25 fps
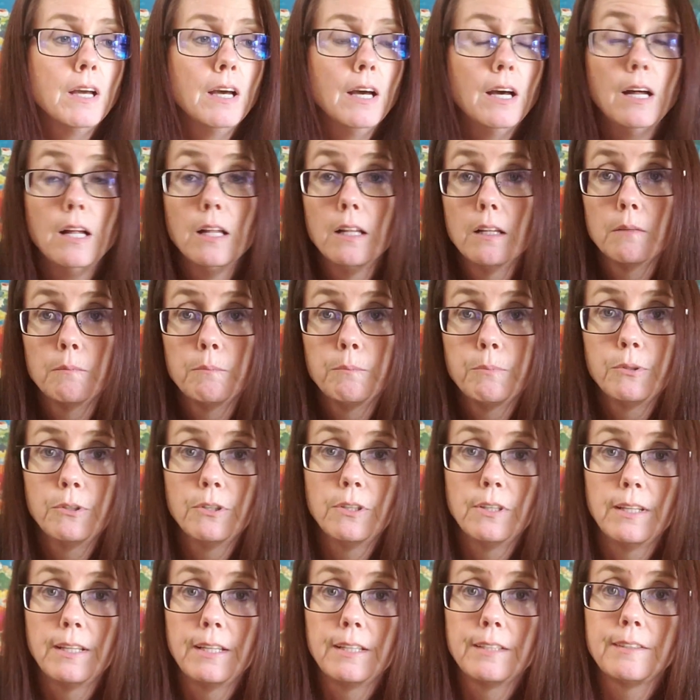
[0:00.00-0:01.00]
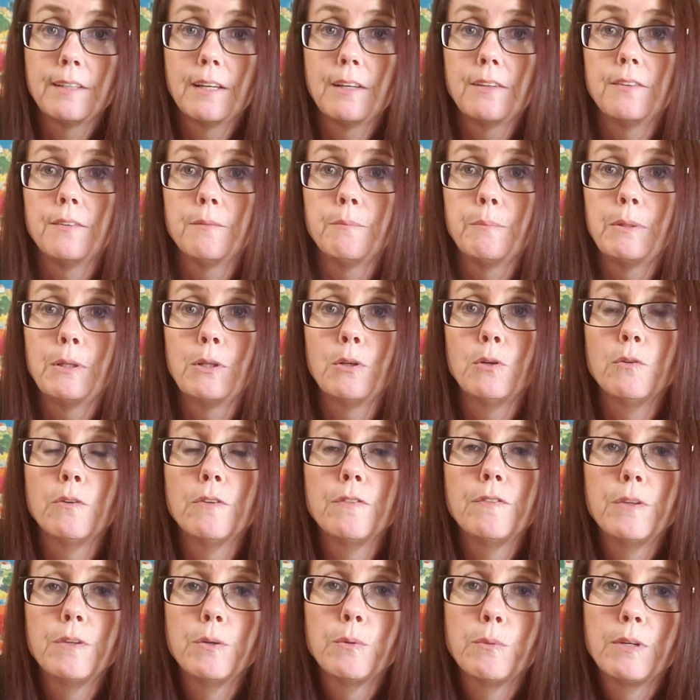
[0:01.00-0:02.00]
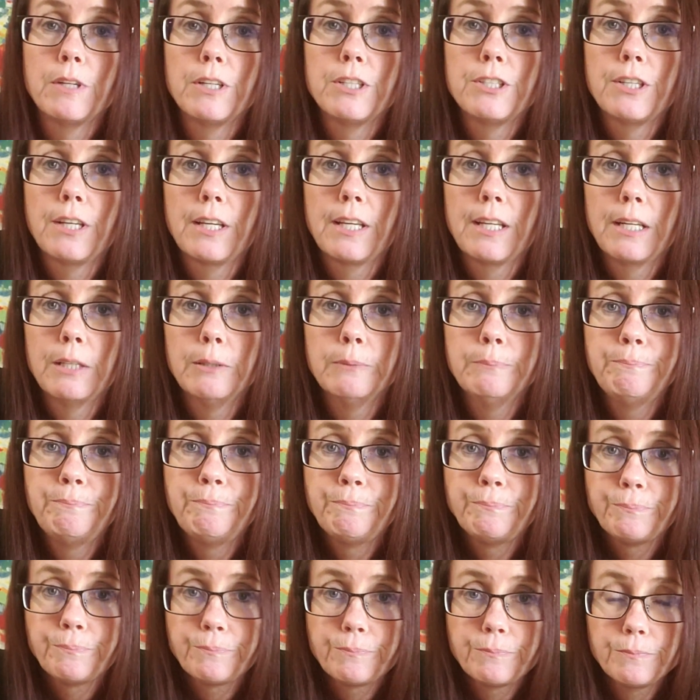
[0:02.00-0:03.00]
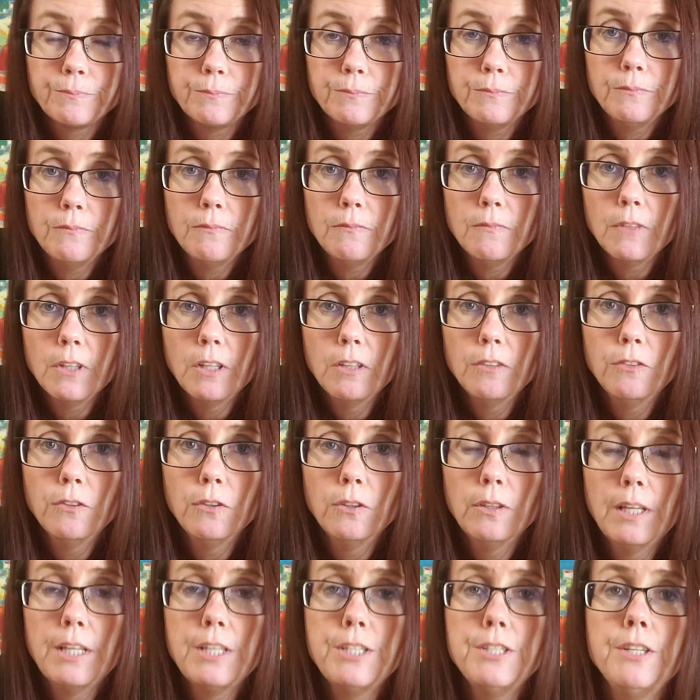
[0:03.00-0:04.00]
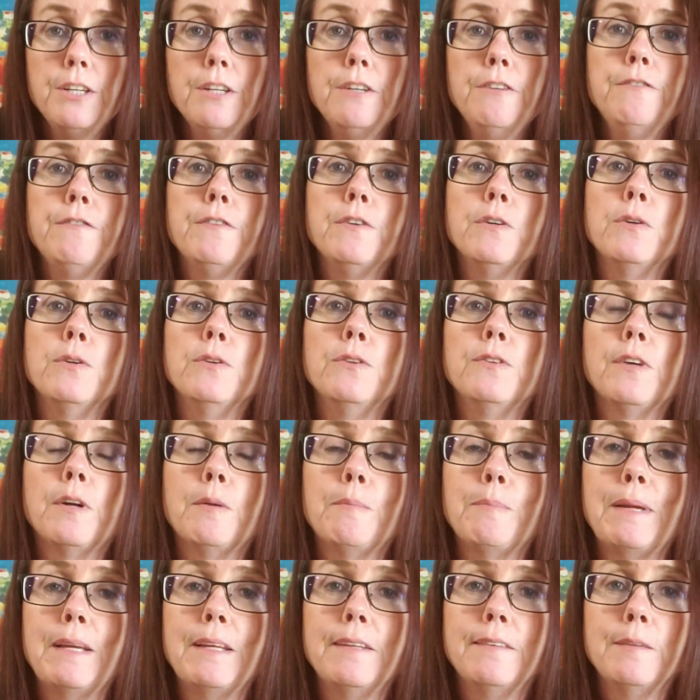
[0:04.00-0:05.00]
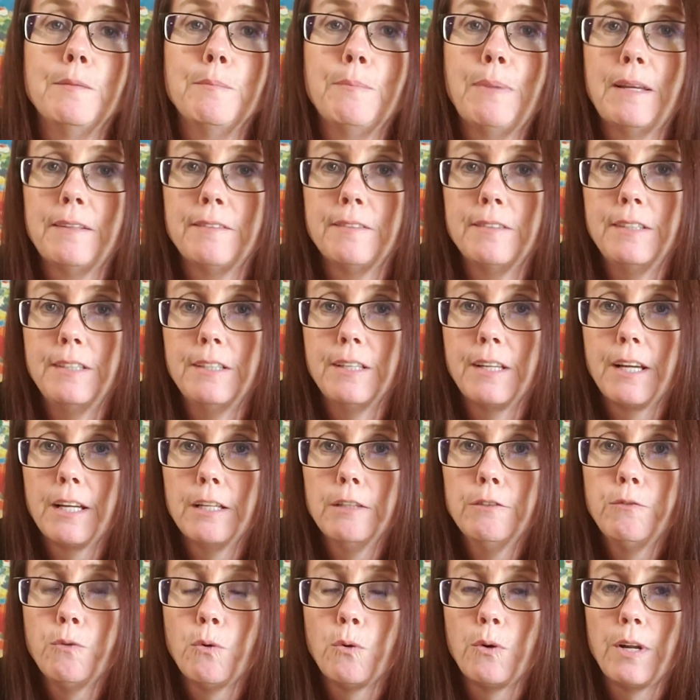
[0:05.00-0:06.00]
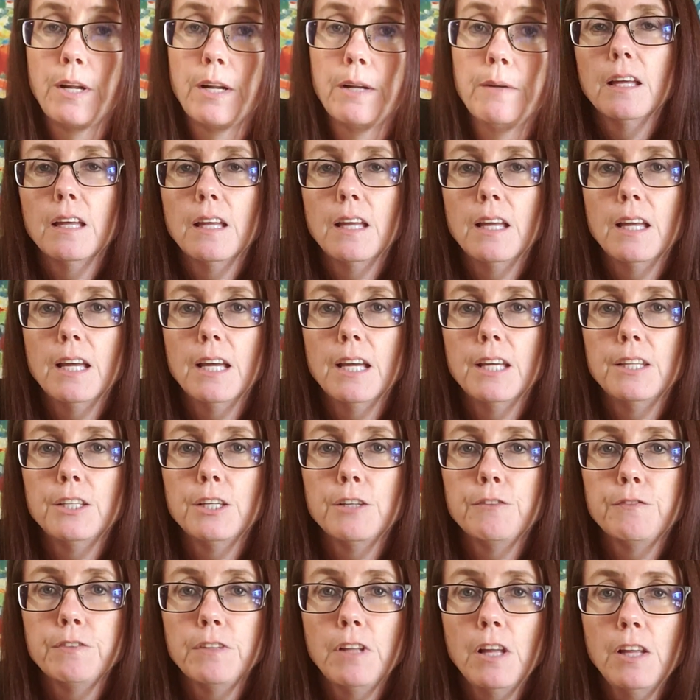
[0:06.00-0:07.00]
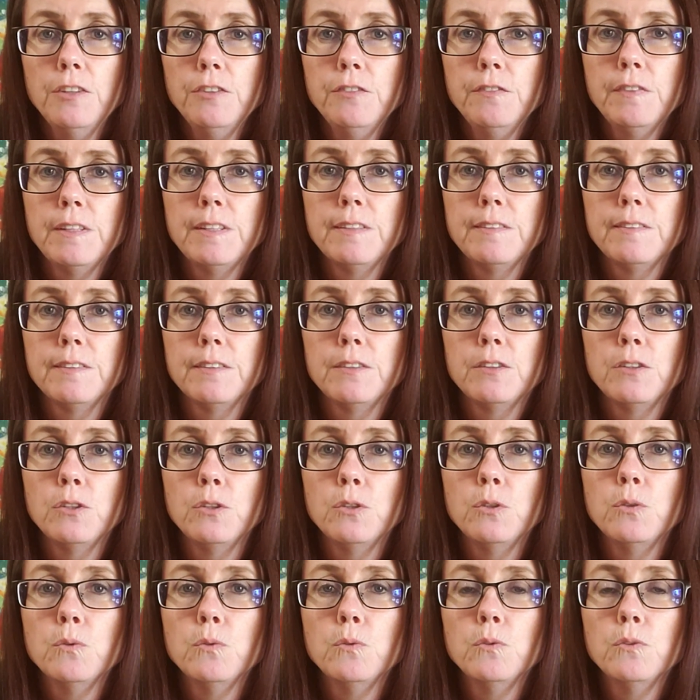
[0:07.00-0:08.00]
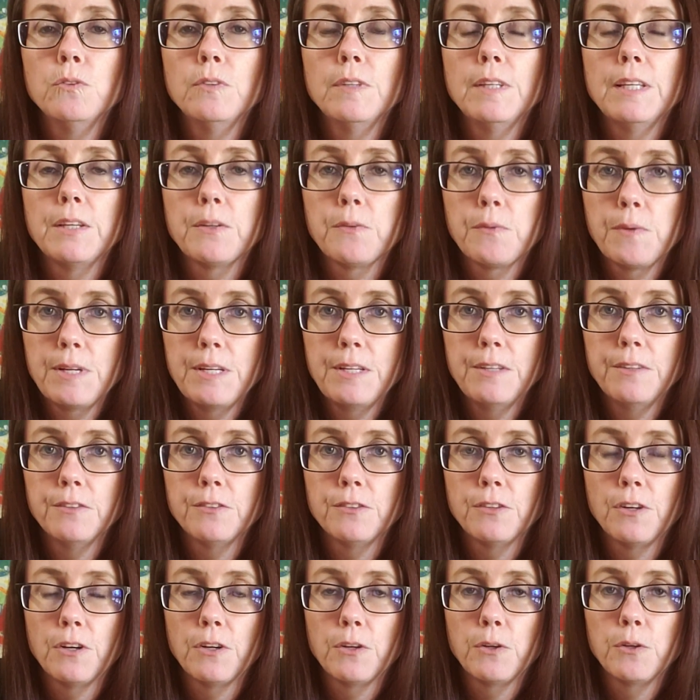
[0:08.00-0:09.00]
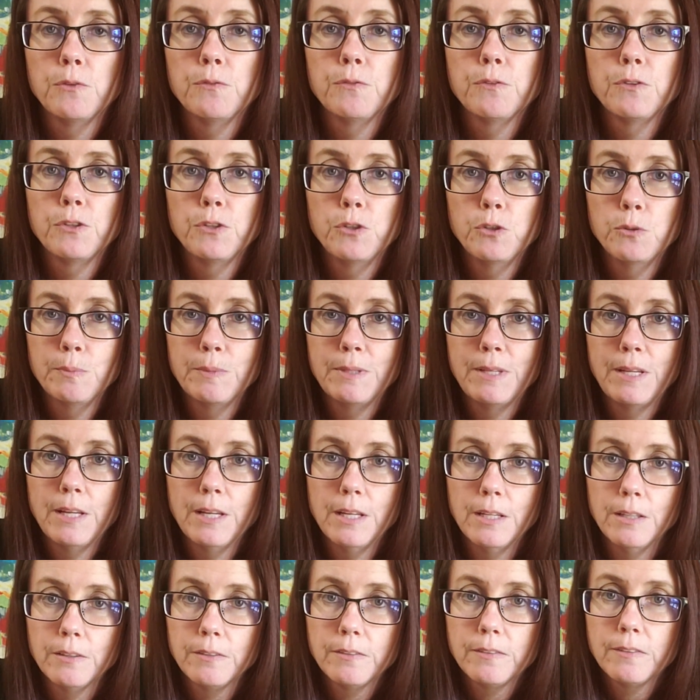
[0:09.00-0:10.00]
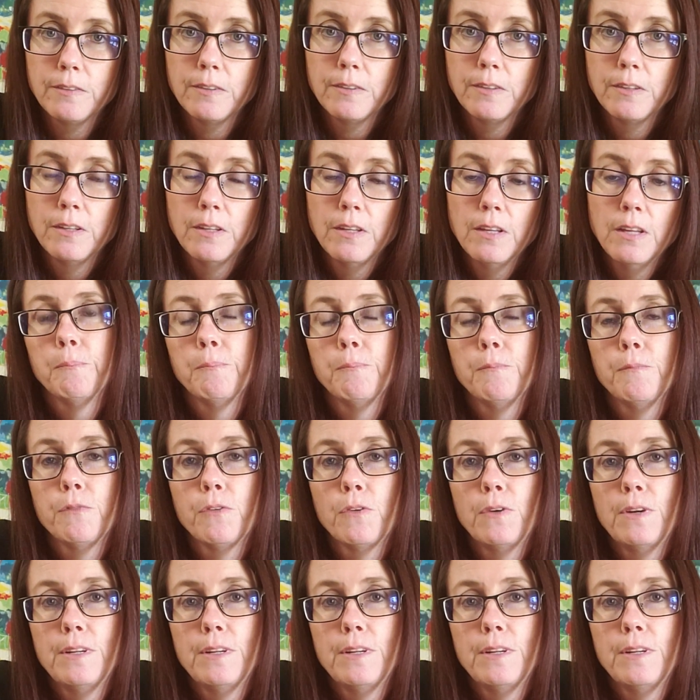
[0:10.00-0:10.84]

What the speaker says: I'll put a link down below if you want to check it out. So Legendary Foods are based in Pasadena, California, and their philosophy is to use ingredients that are good for human health. For